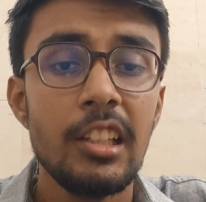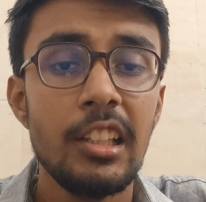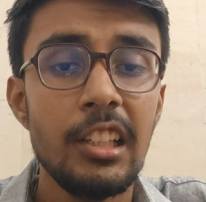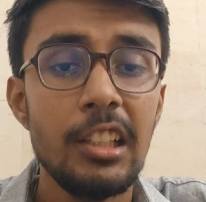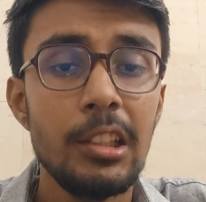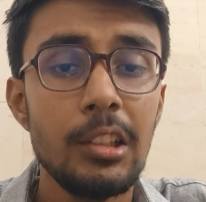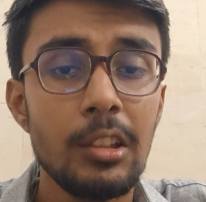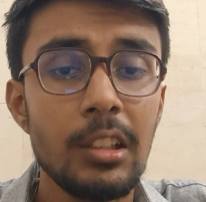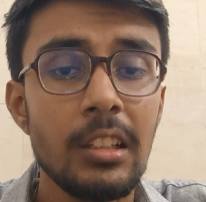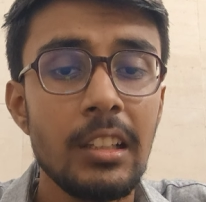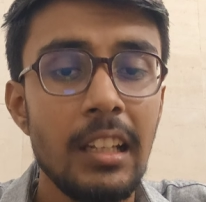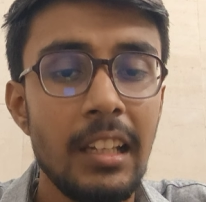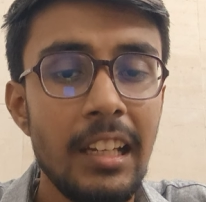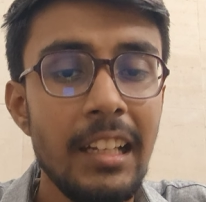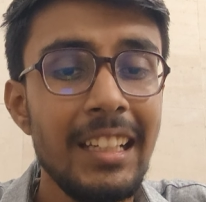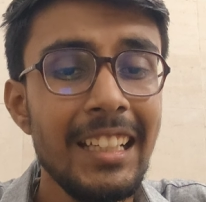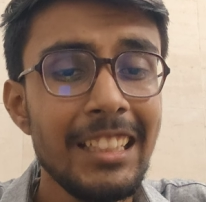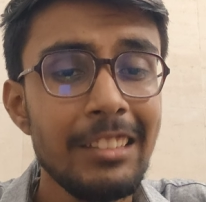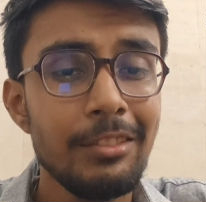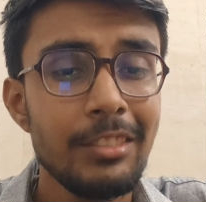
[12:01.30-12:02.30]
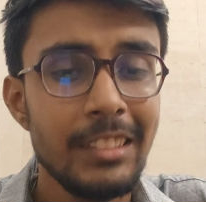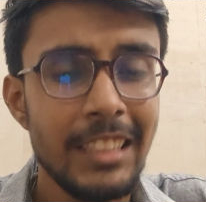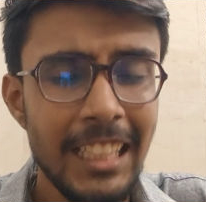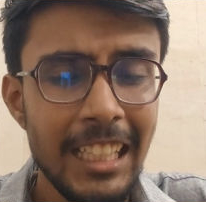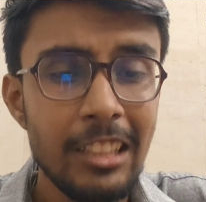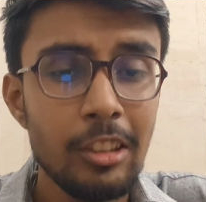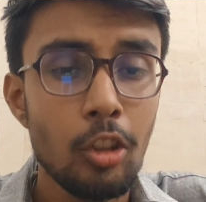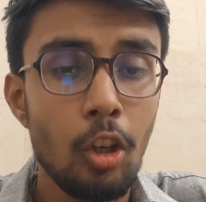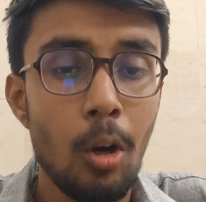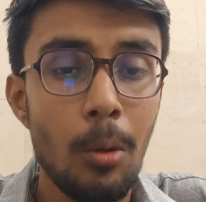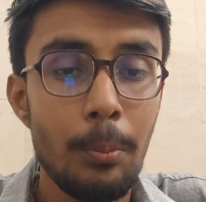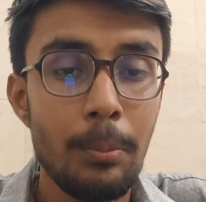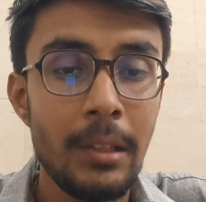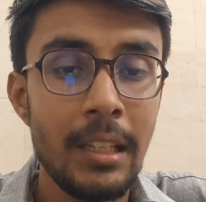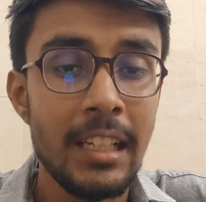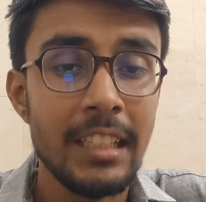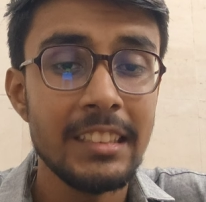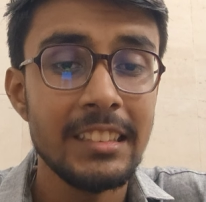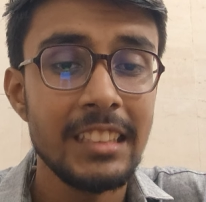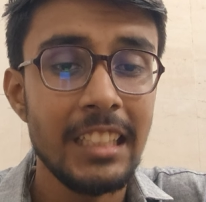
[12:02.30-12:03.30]
It it is little
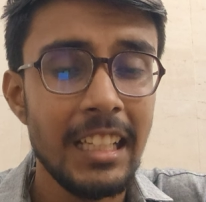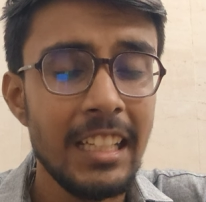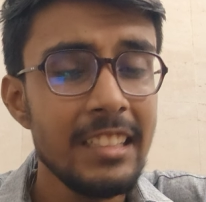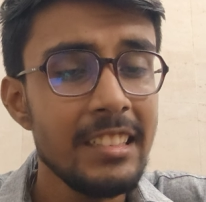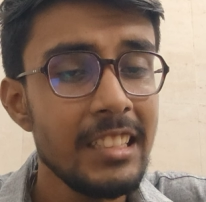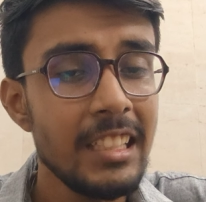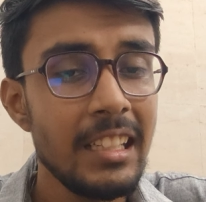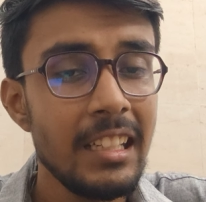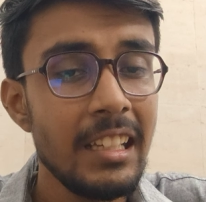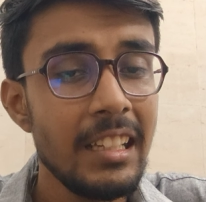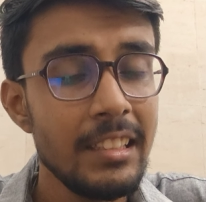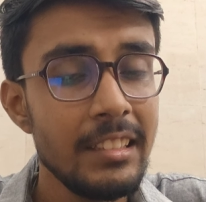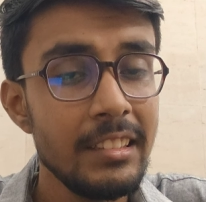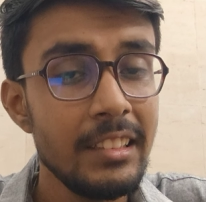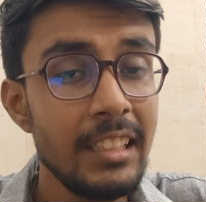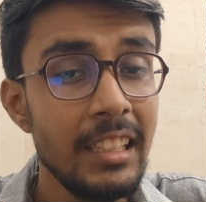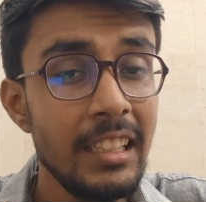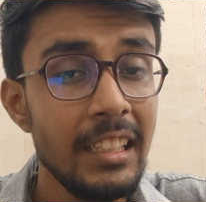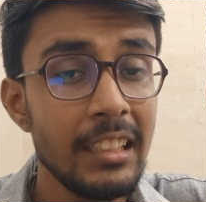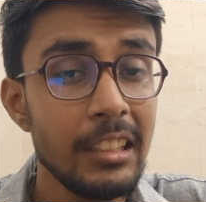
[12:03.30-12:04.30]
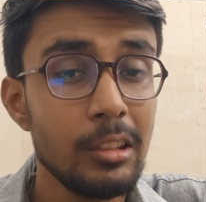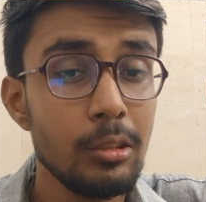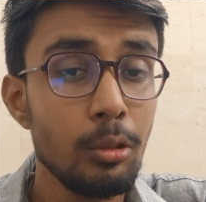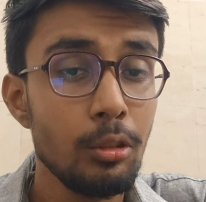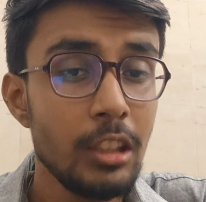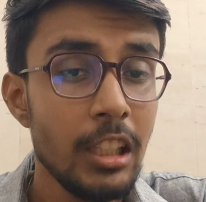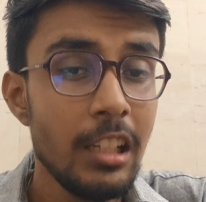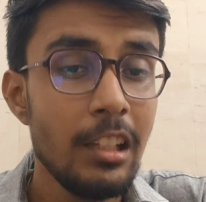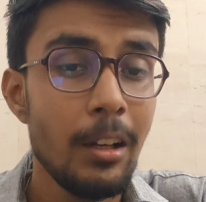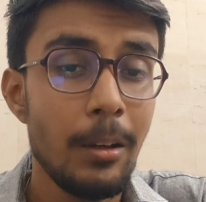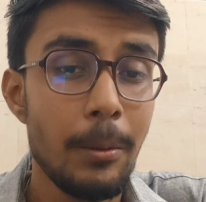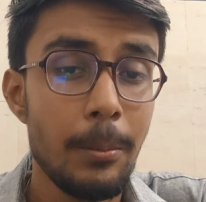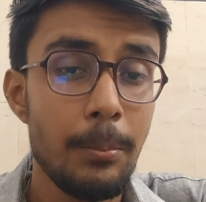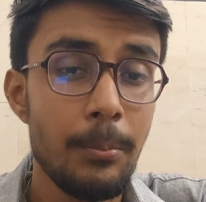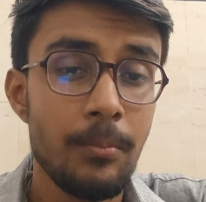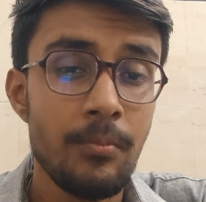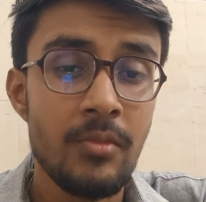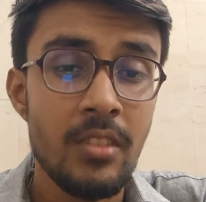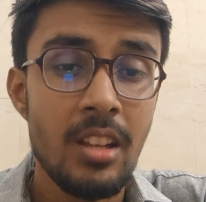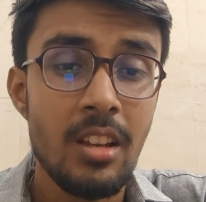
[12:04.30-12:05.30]
complex and challenging to develop,
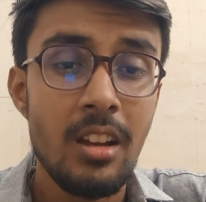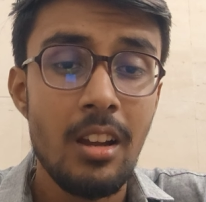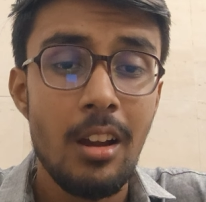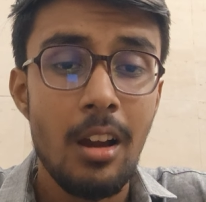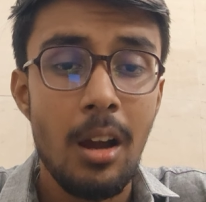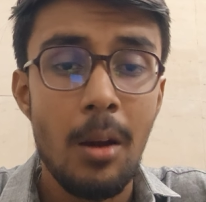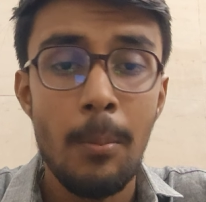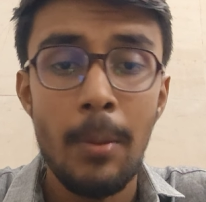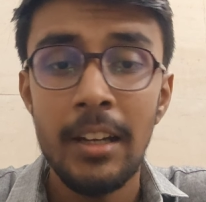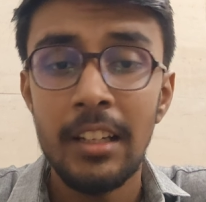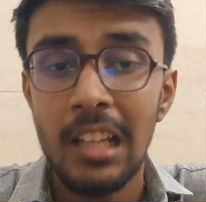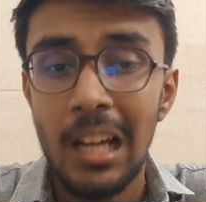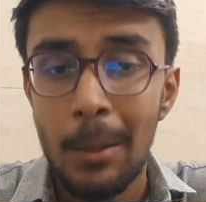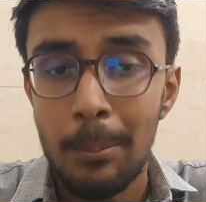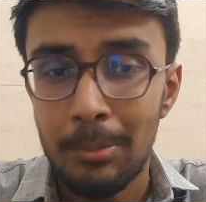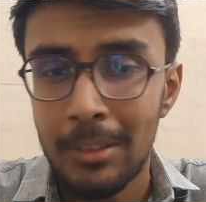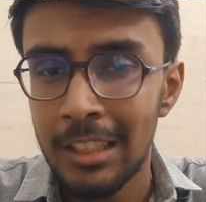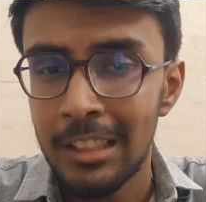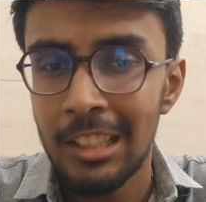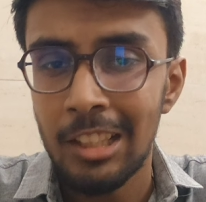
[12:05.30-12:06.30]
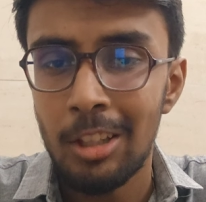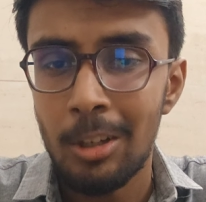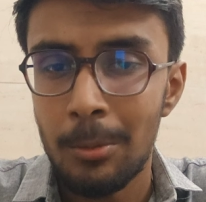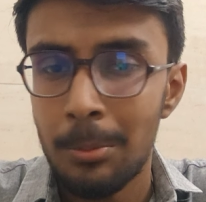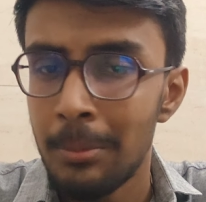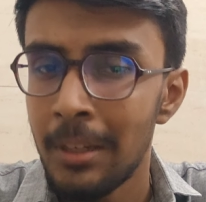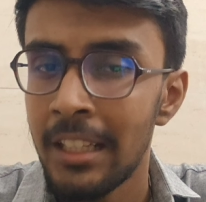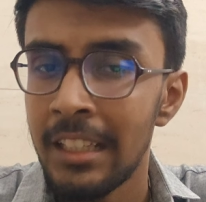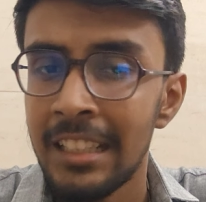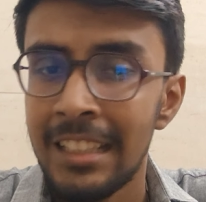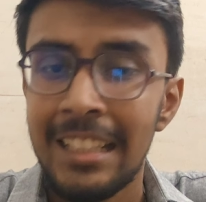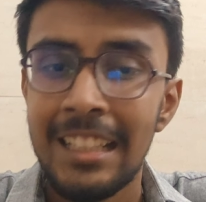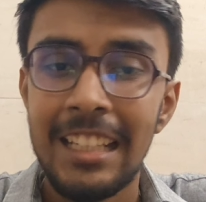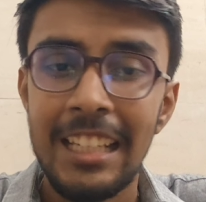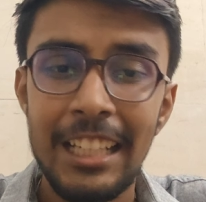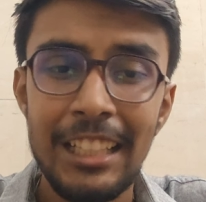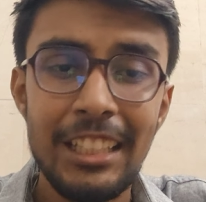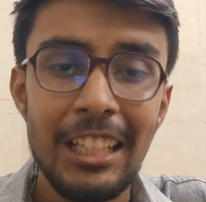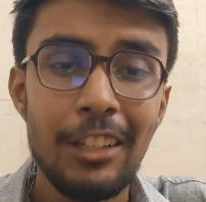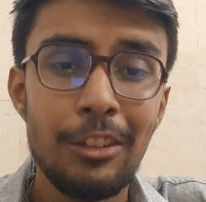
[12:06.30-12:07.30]
but after development,
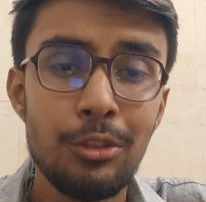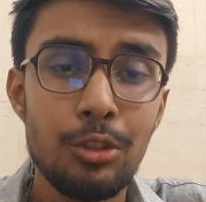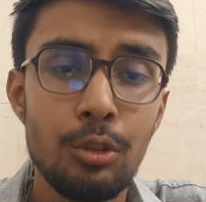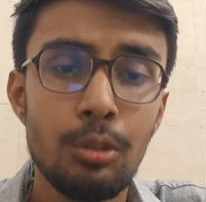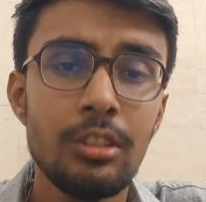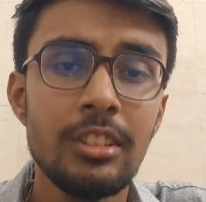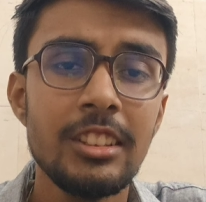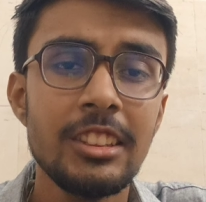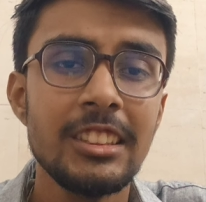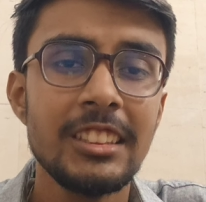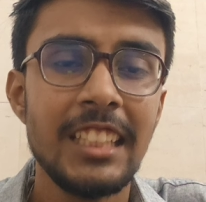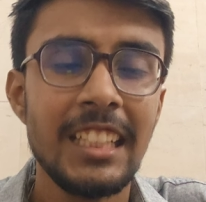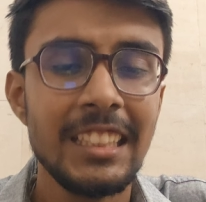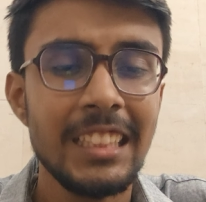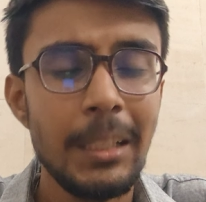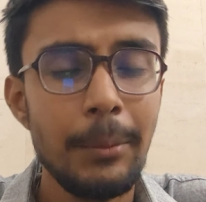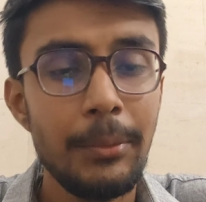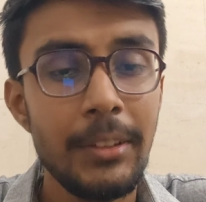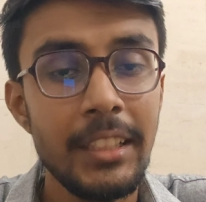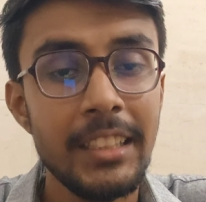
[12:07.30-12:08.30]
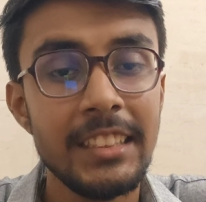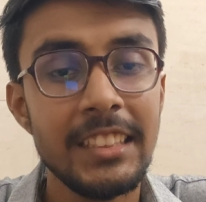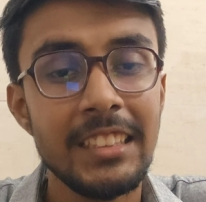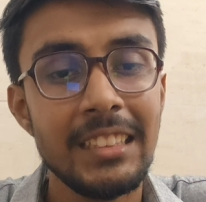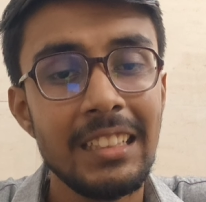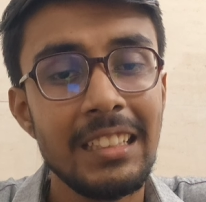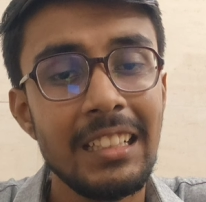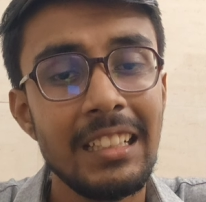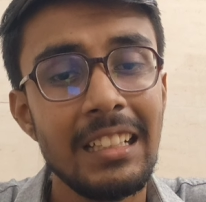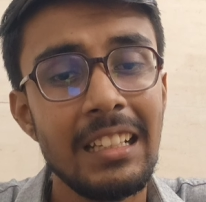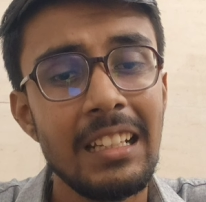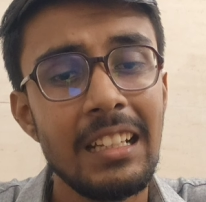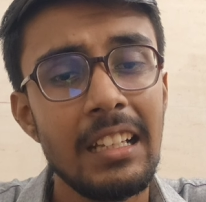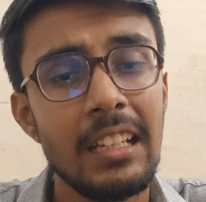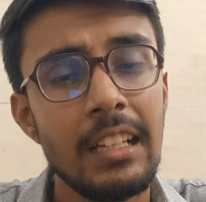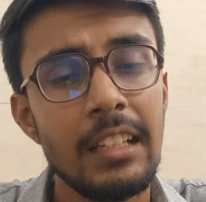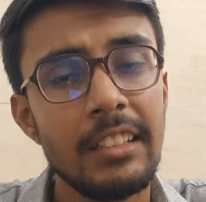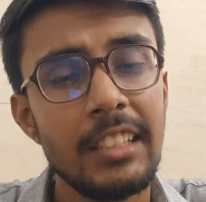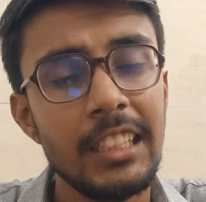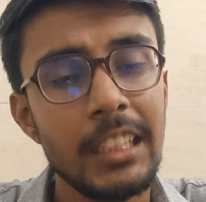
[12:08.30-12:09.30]
it has shown
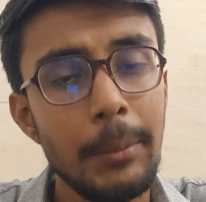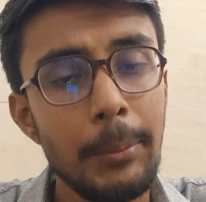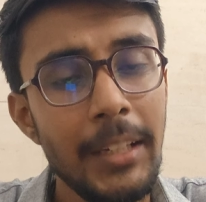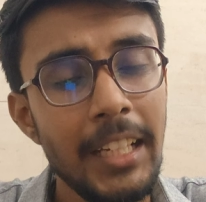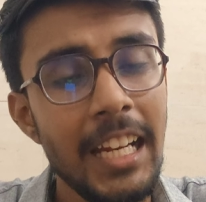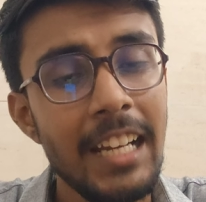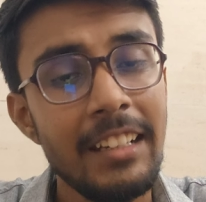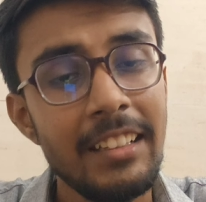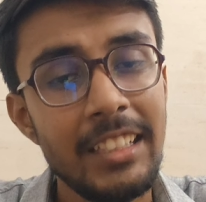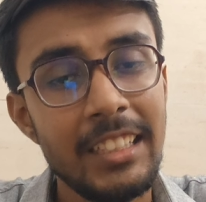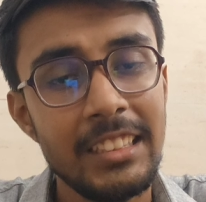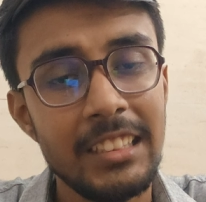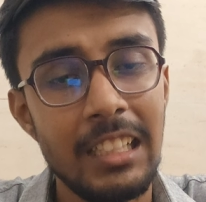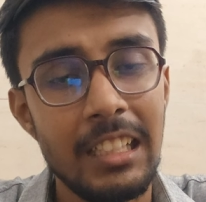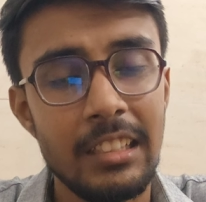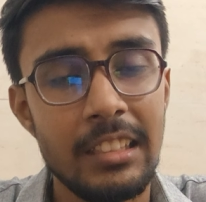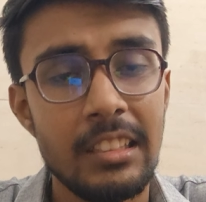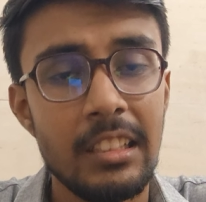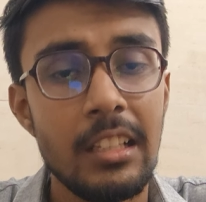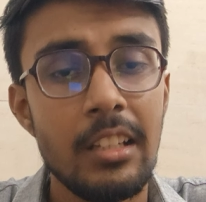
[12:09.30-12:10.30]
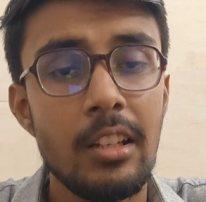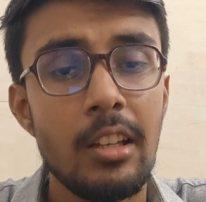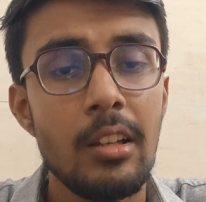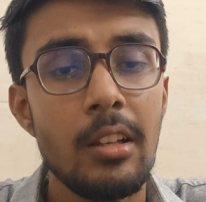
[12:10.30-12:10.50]
significant results.